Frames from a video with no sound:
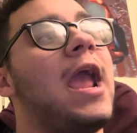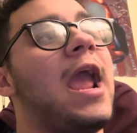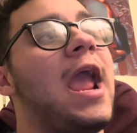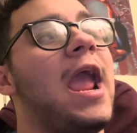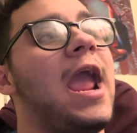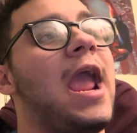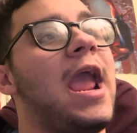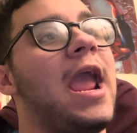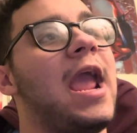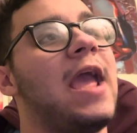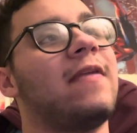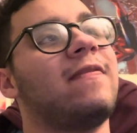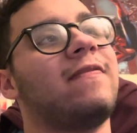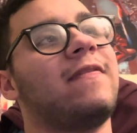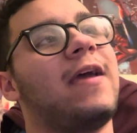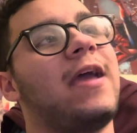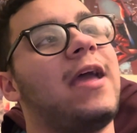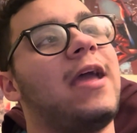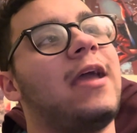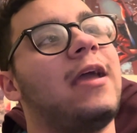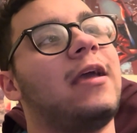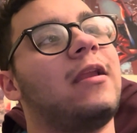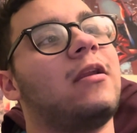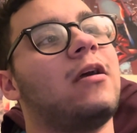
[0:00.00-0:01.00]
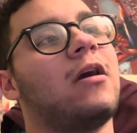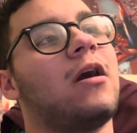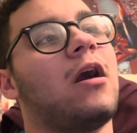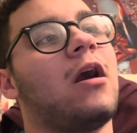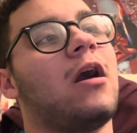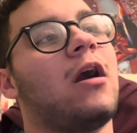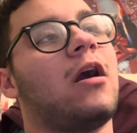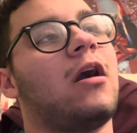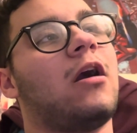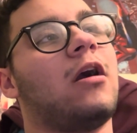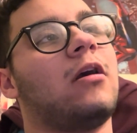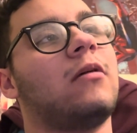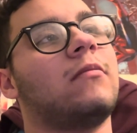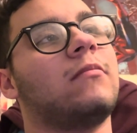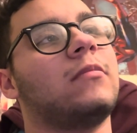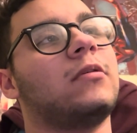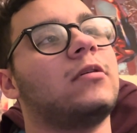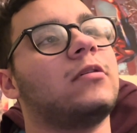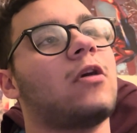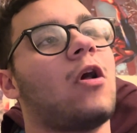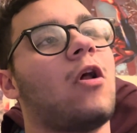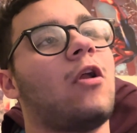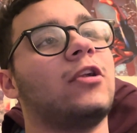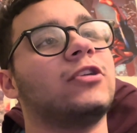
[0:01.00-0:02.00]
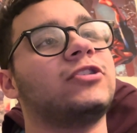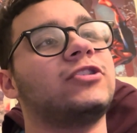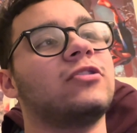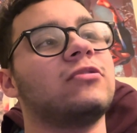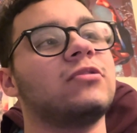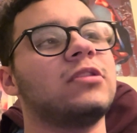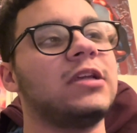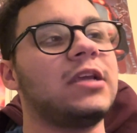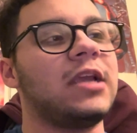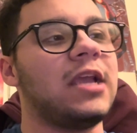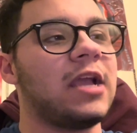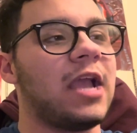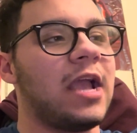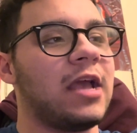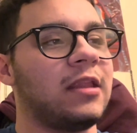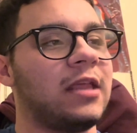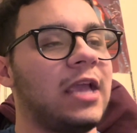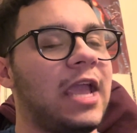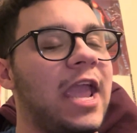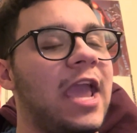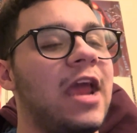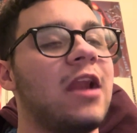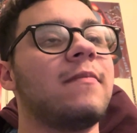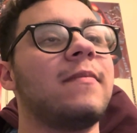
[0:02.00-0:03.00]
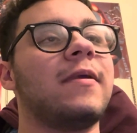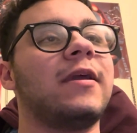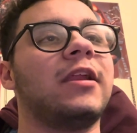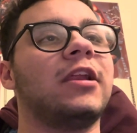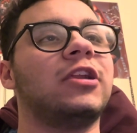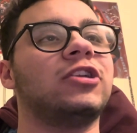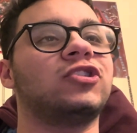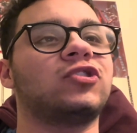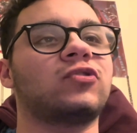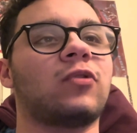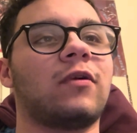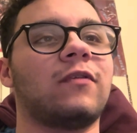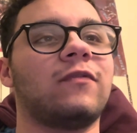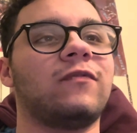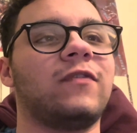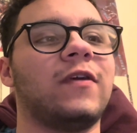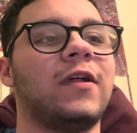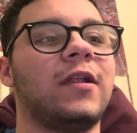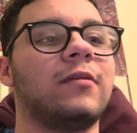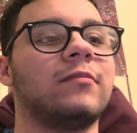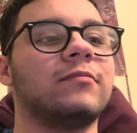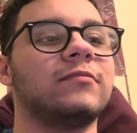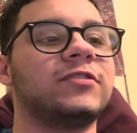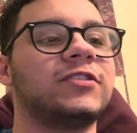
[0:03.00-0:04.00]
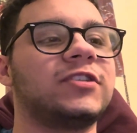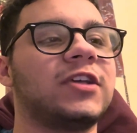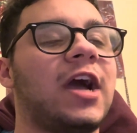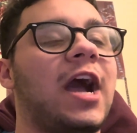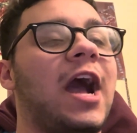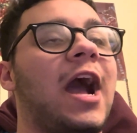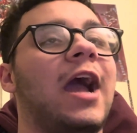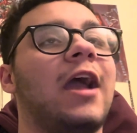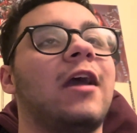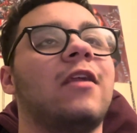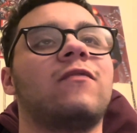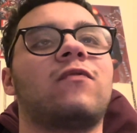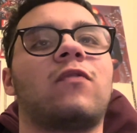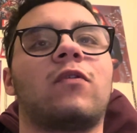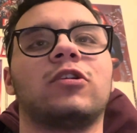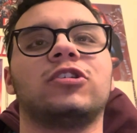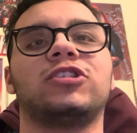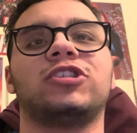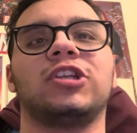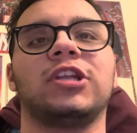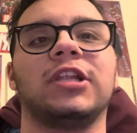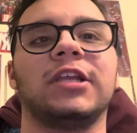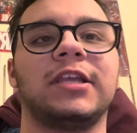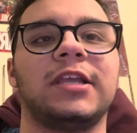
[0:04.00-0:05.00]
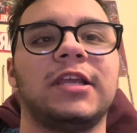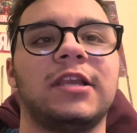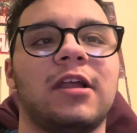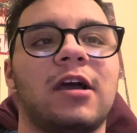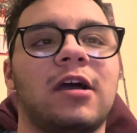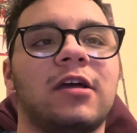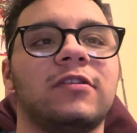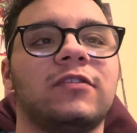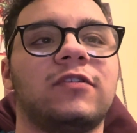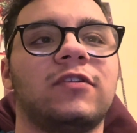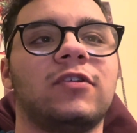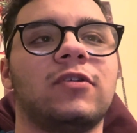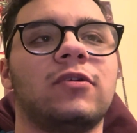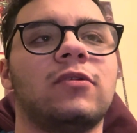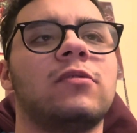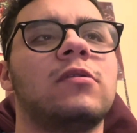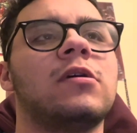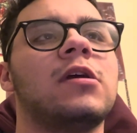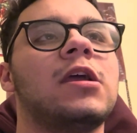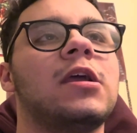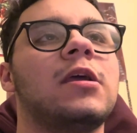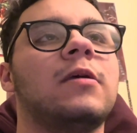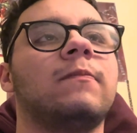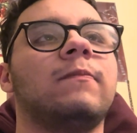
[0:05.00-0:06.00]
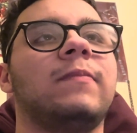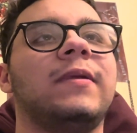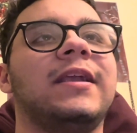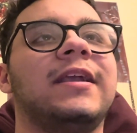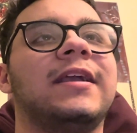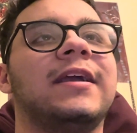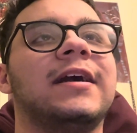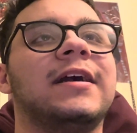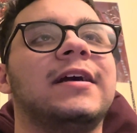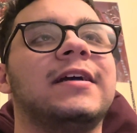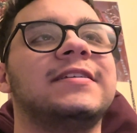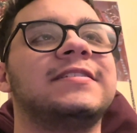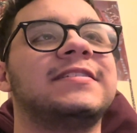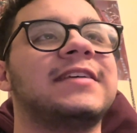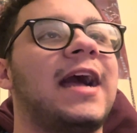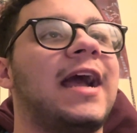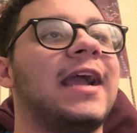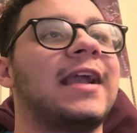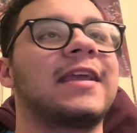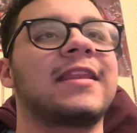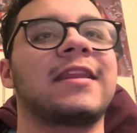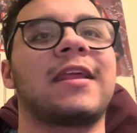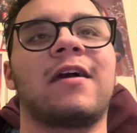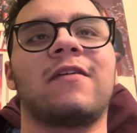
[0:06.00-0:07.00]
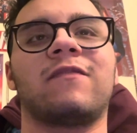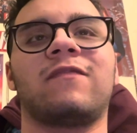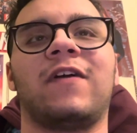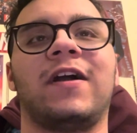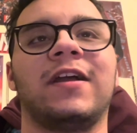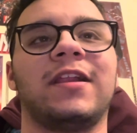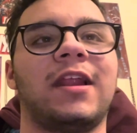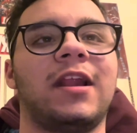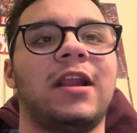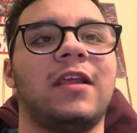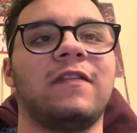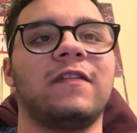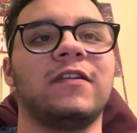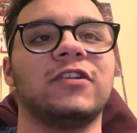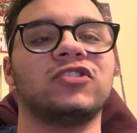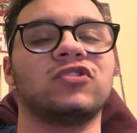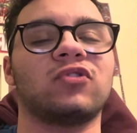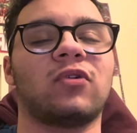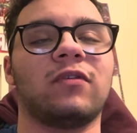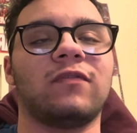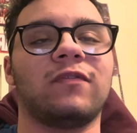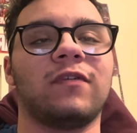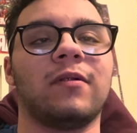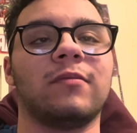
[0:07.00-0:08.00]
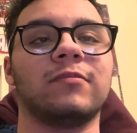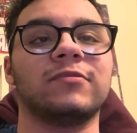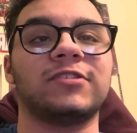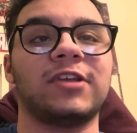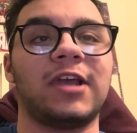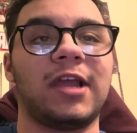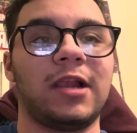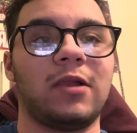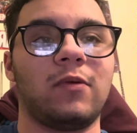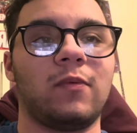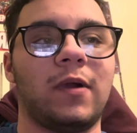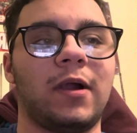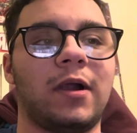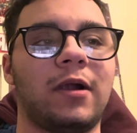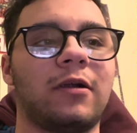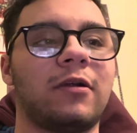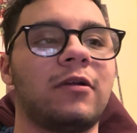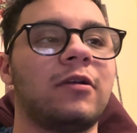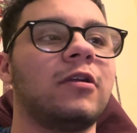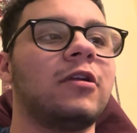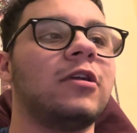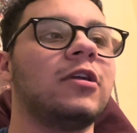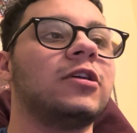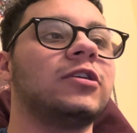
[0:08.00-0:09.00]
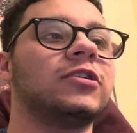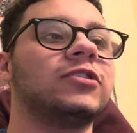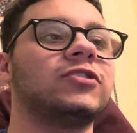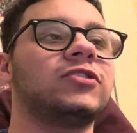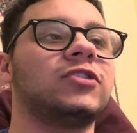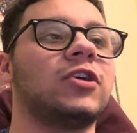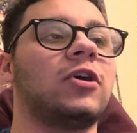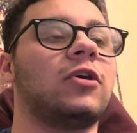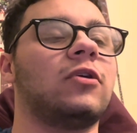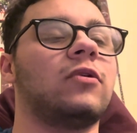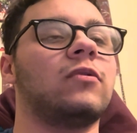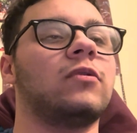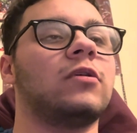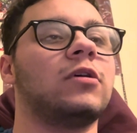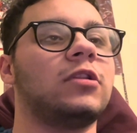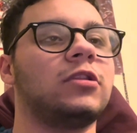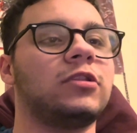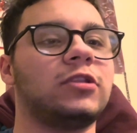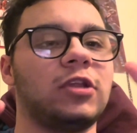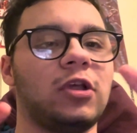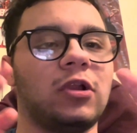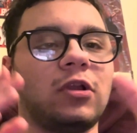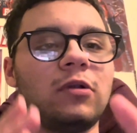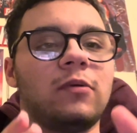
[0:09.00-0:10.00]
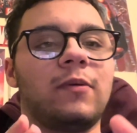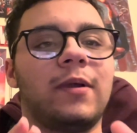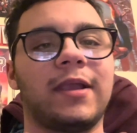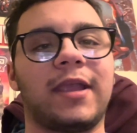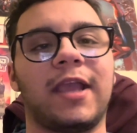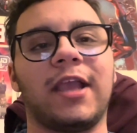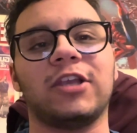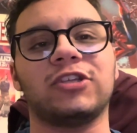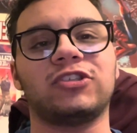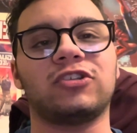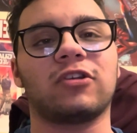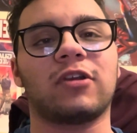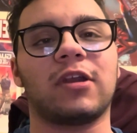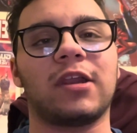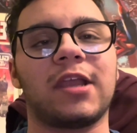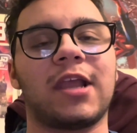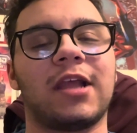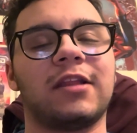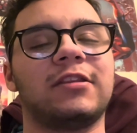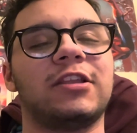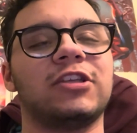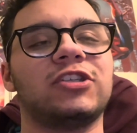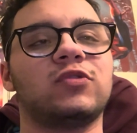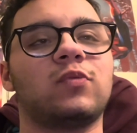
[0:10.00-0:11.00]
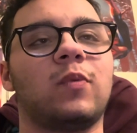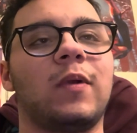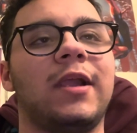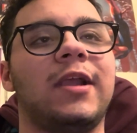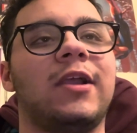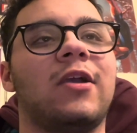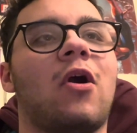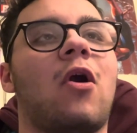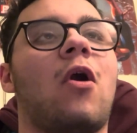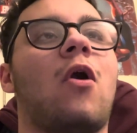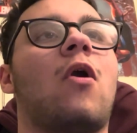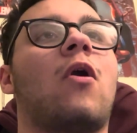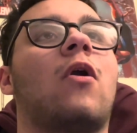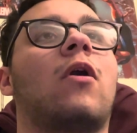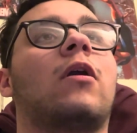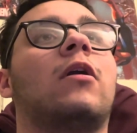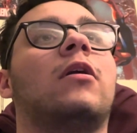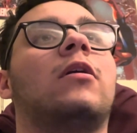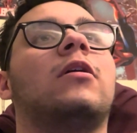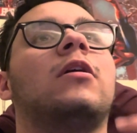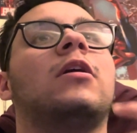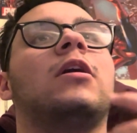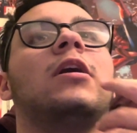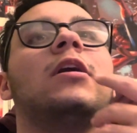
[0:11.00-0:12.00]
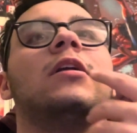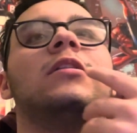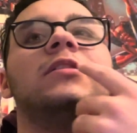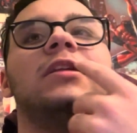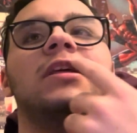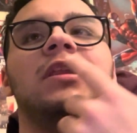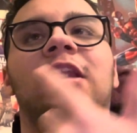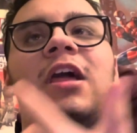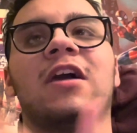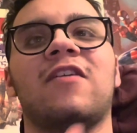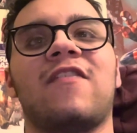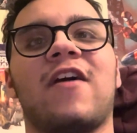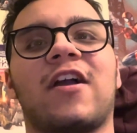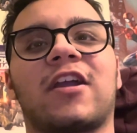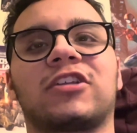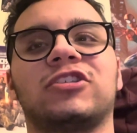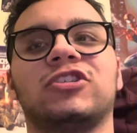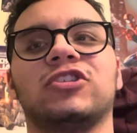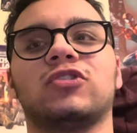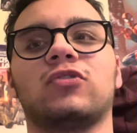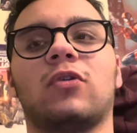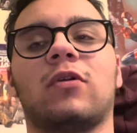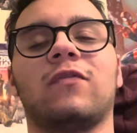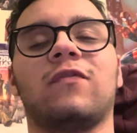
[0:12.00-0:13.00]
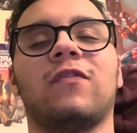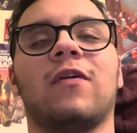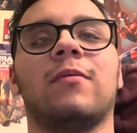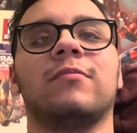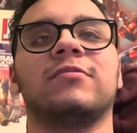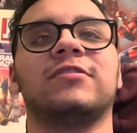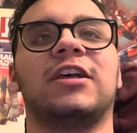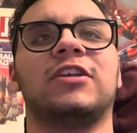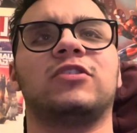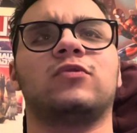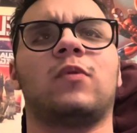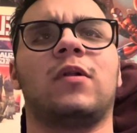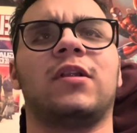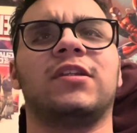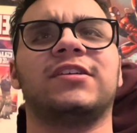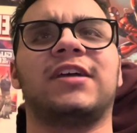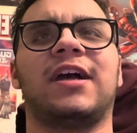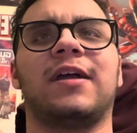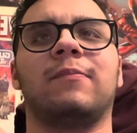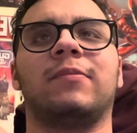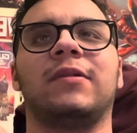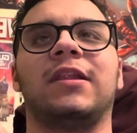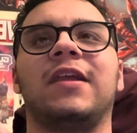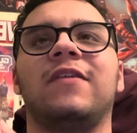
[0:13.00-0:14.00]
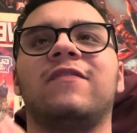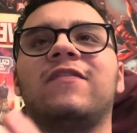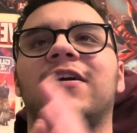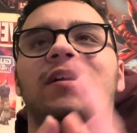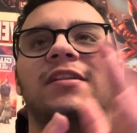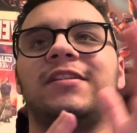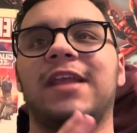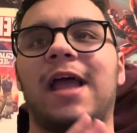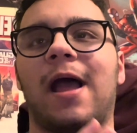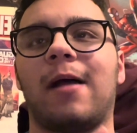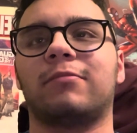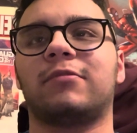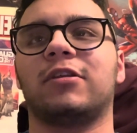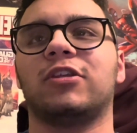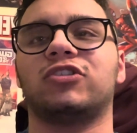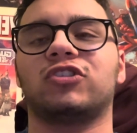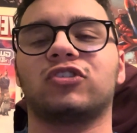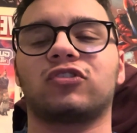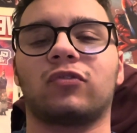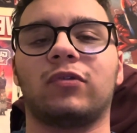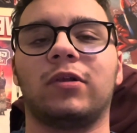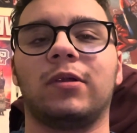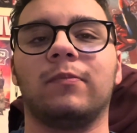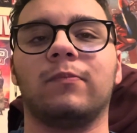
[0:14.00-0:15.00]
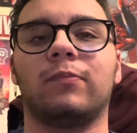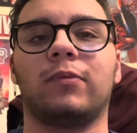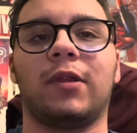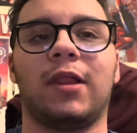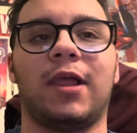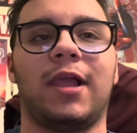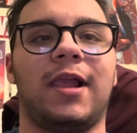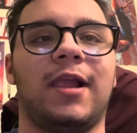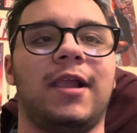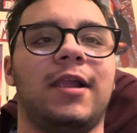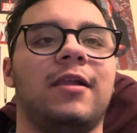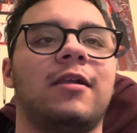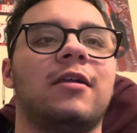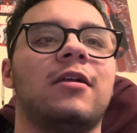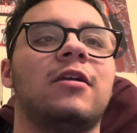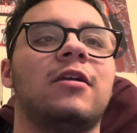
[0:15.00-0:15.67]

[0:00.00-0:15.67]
And then, also the animated short films, I unfortunately cannot do, because I cannot find any of these short films anywhere. So, the only rankings you're going to get this week are the live-action short films, as well as, I believe, adapted screenplay,